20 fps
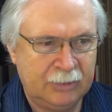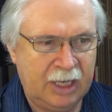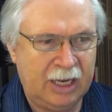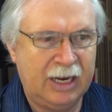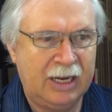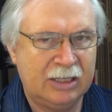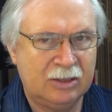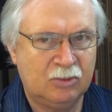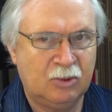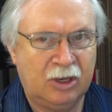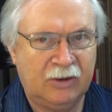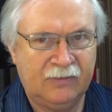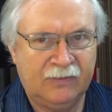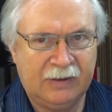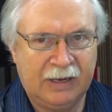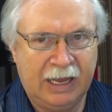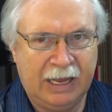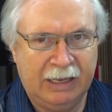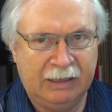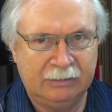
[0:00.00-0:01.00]
It has one
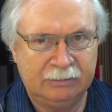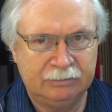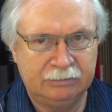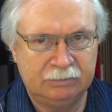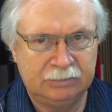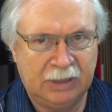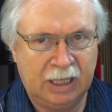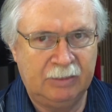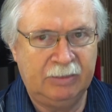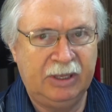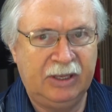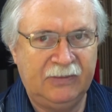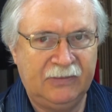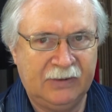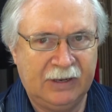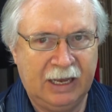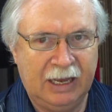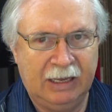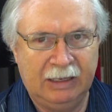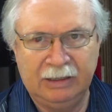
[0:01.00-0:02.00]
flat, a B
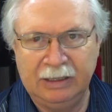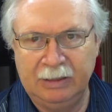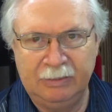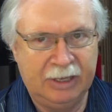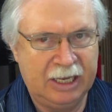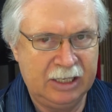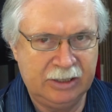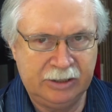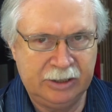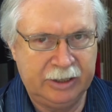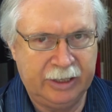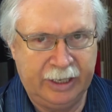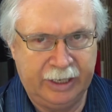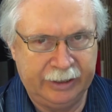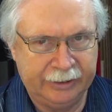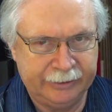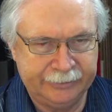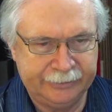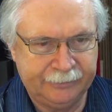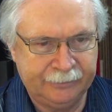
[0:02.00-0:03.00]
flat, imagine
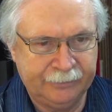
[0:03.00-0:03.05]
that.